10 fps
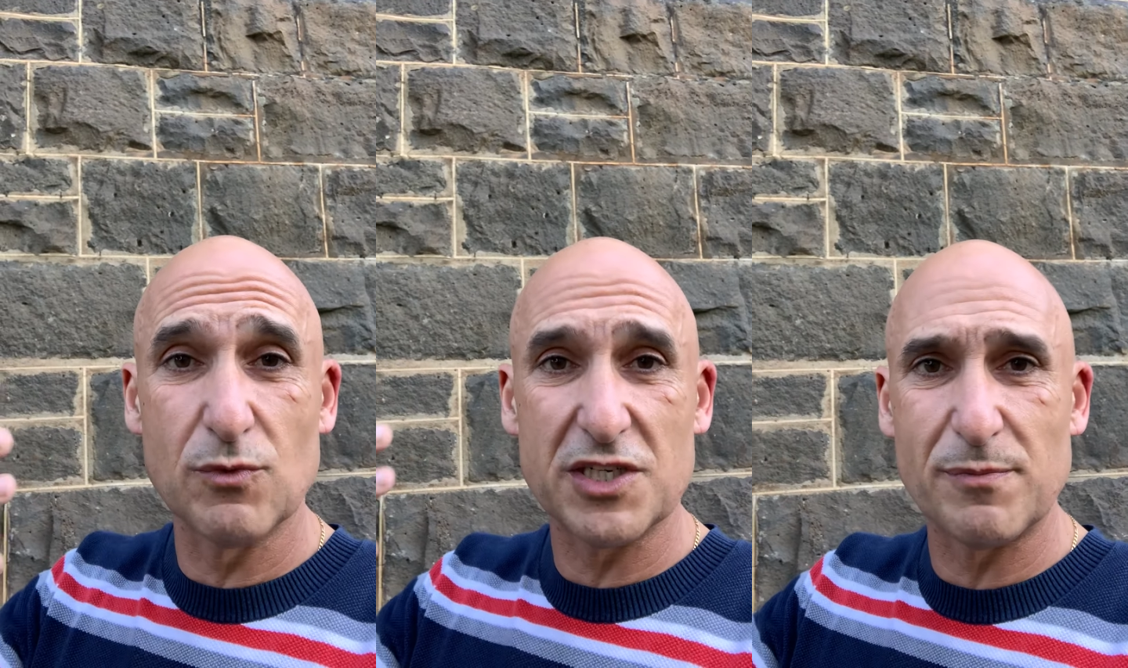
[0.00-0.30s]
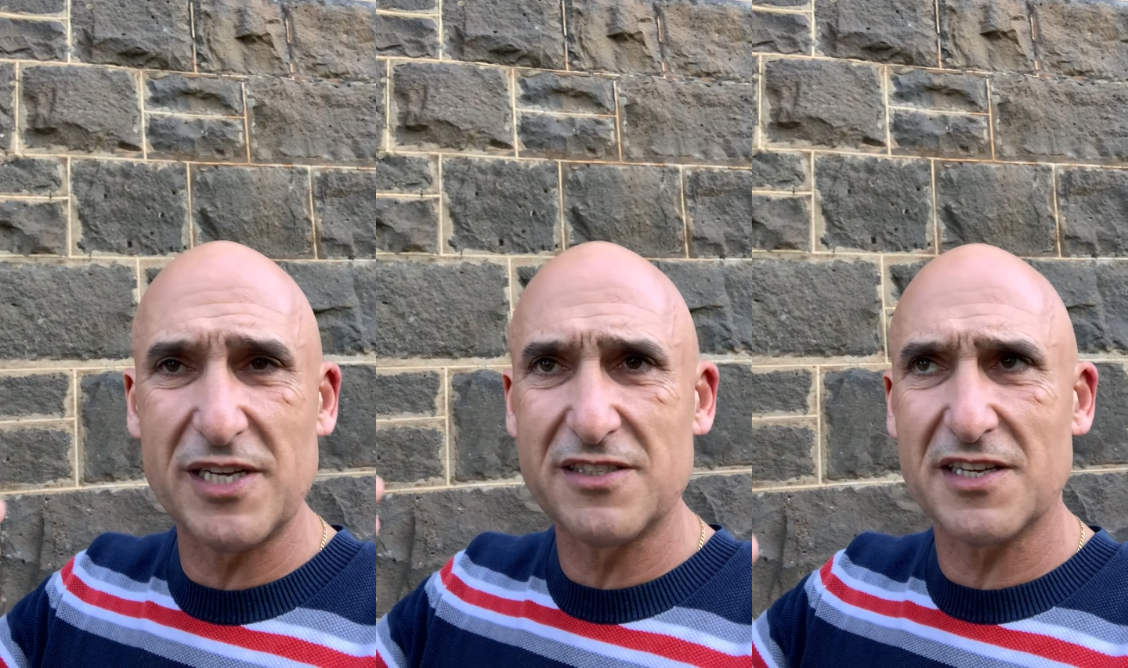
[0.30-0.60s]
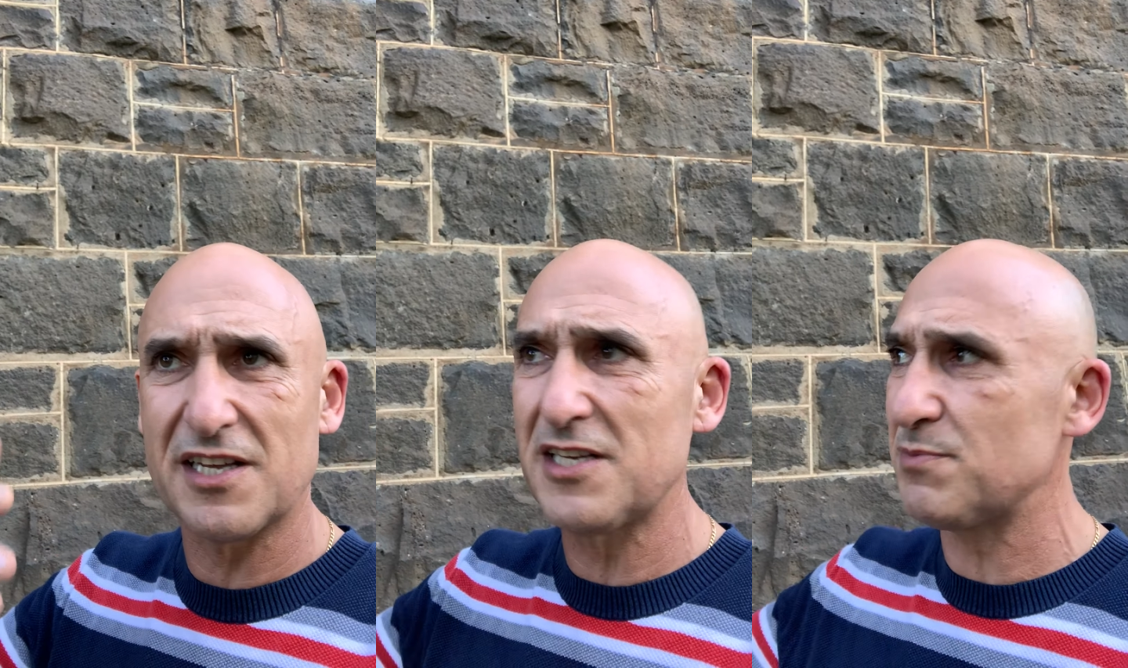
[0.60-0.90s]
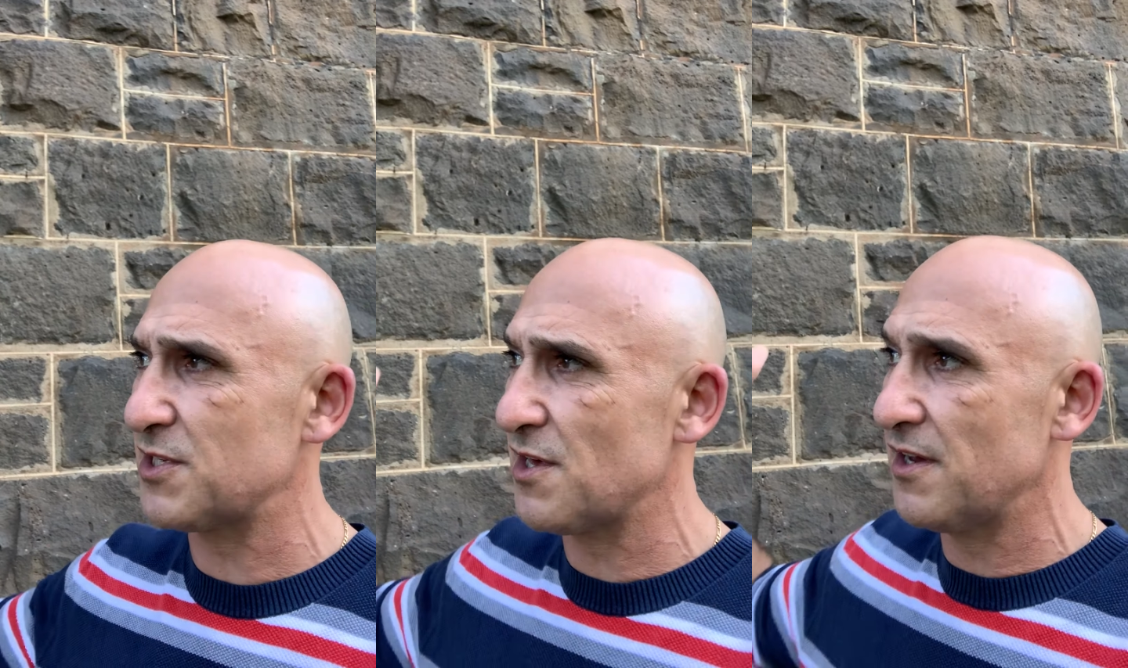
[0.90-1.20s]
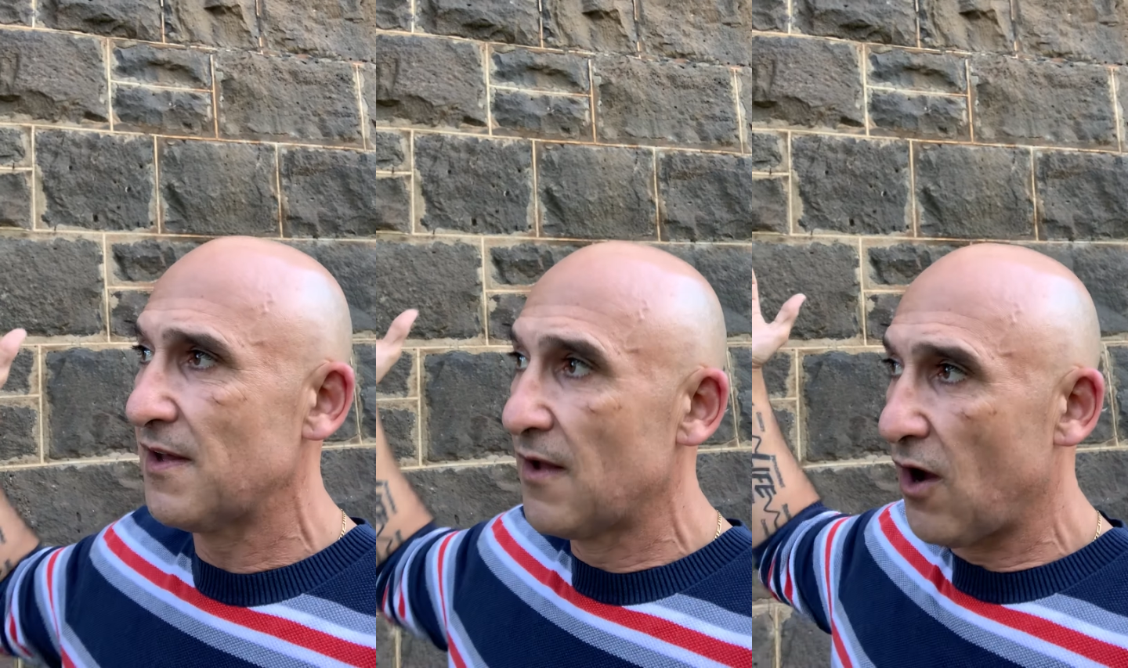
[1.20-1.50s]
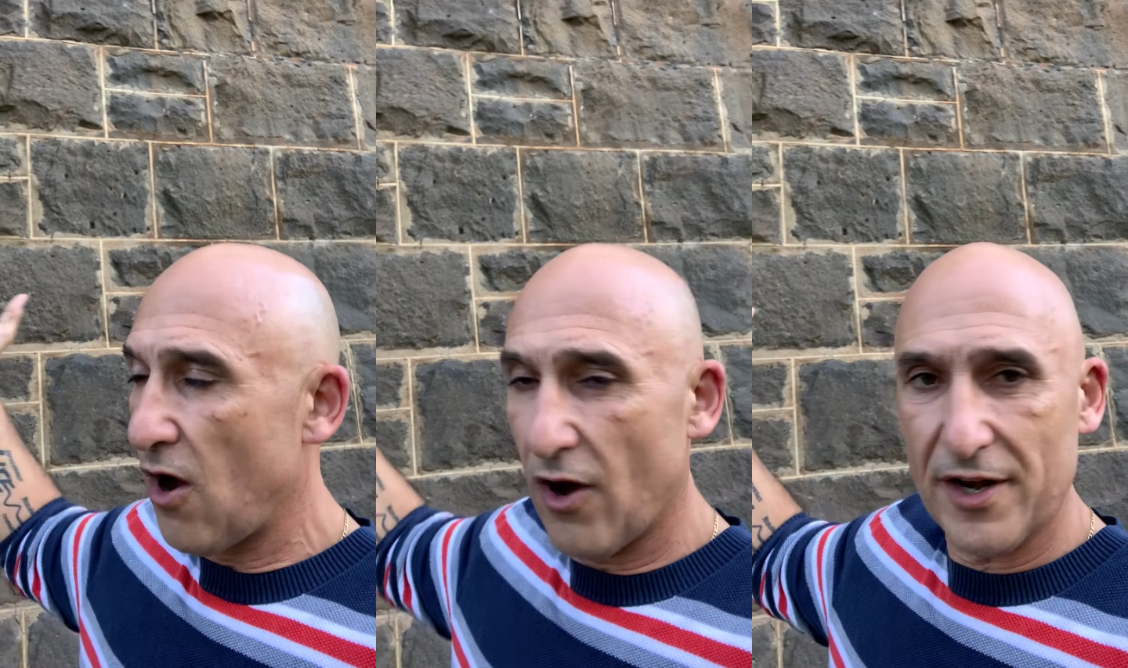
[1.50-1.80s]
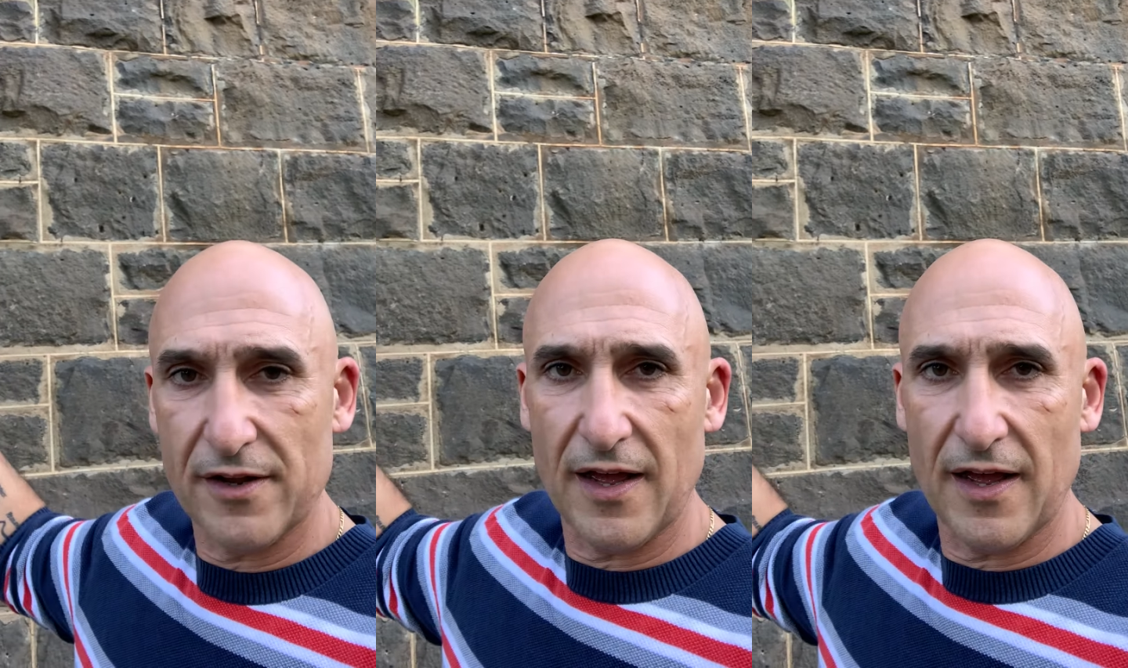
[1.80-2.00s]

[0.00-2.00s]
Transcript: which means it keeps the hot,